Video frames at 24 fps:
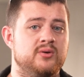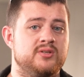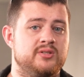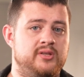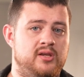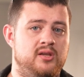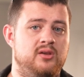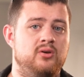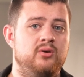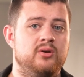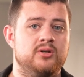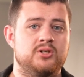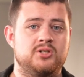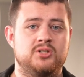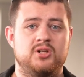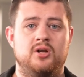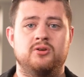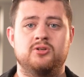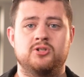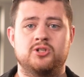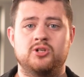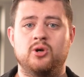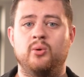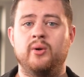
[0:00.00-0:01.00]
is that you can
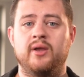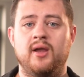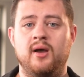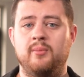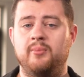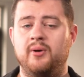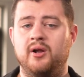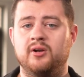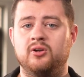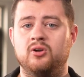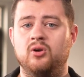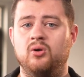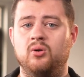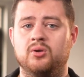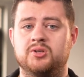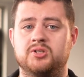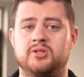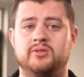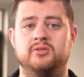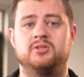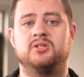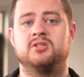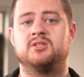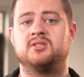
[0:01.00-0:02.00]
start showing up on Google
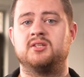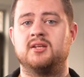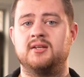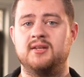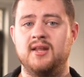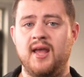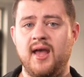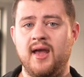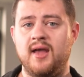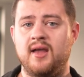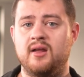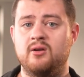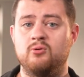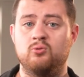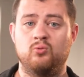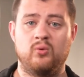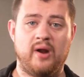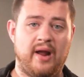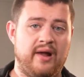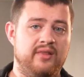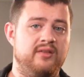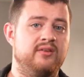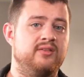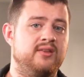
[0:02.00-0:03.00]
searches today
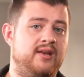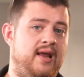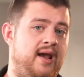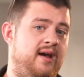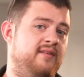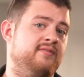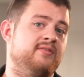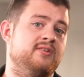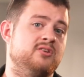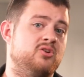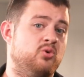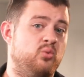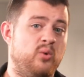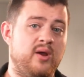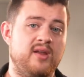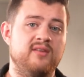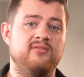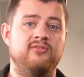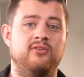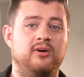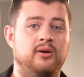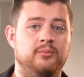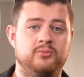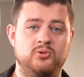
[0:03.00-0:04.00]
rather than having to wait
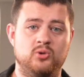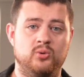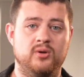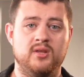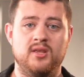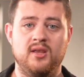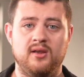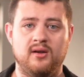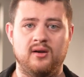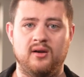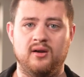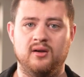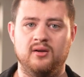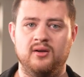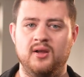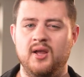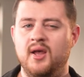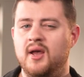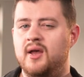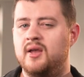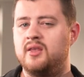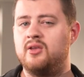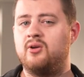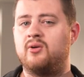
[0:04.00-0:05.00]
for up to a year.
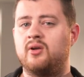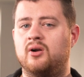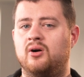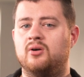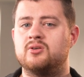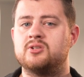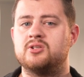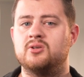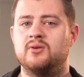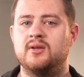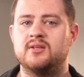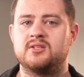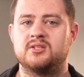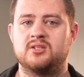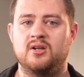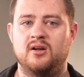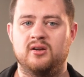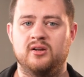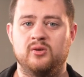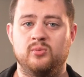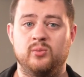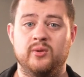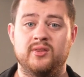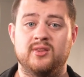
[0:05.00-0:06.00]
You can also get
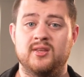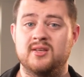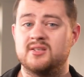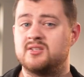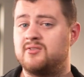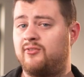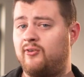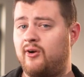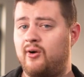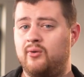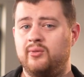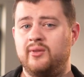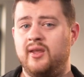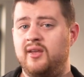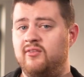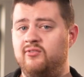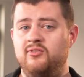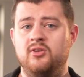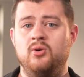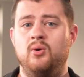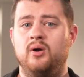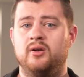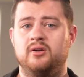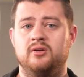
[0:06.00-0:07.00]
started with this for only a
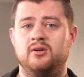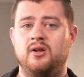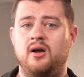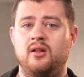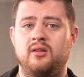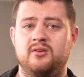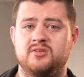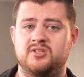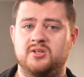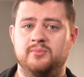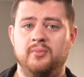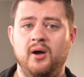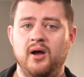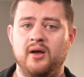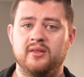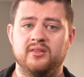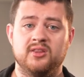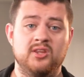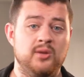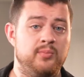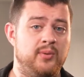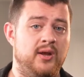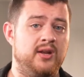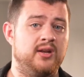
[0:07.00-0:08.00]
few $100s a
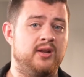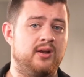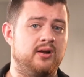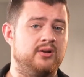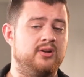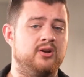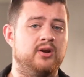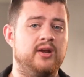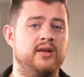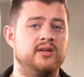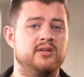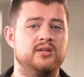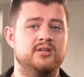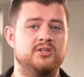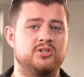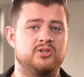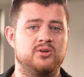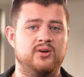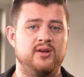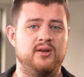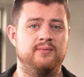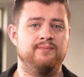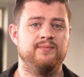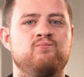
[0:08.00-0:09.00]
month depending on your
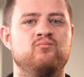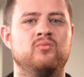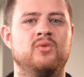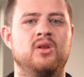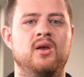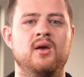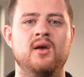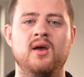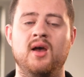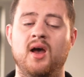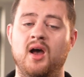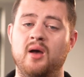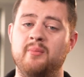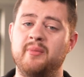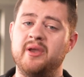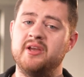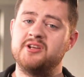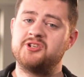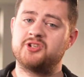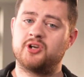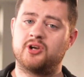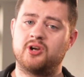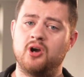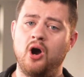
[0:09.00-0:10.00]
industry. A
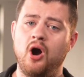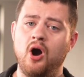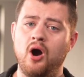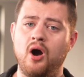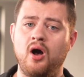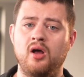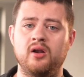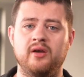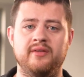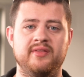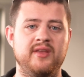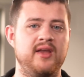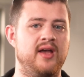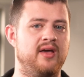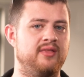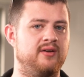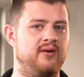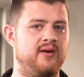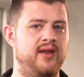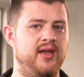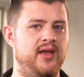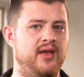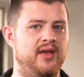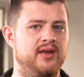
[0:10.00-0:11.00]
major con, on the
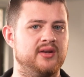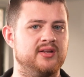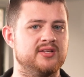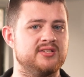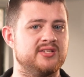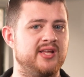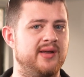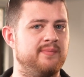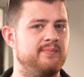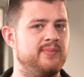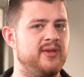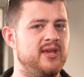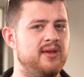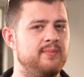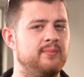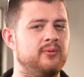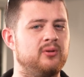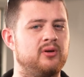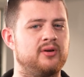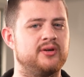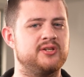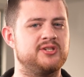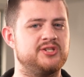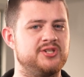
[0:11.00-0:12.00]
other hand, is that
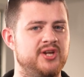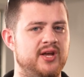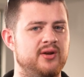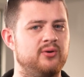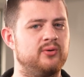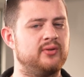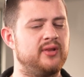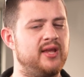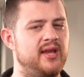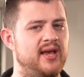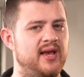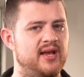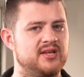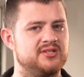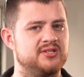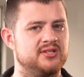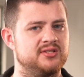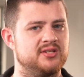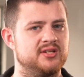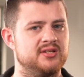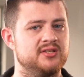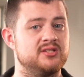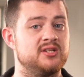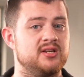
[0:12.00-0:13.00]
people are generally
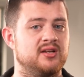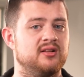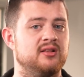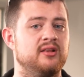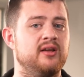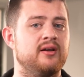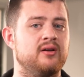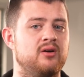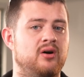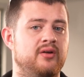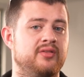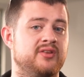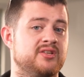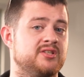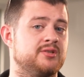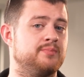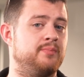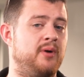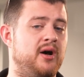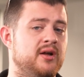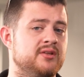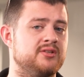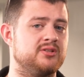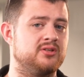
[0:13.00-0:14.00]
hesitant to click on the
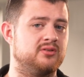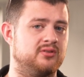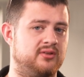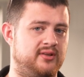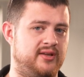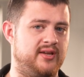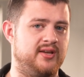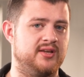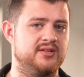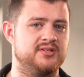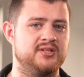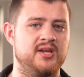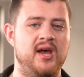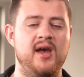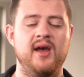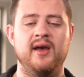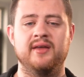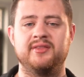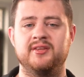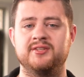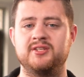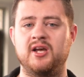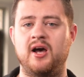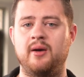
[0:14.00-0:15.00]
sponsored links
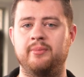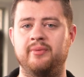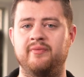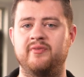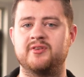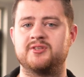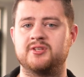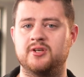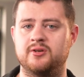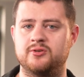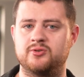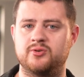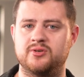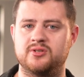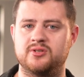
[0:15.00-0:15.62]
at the top of the search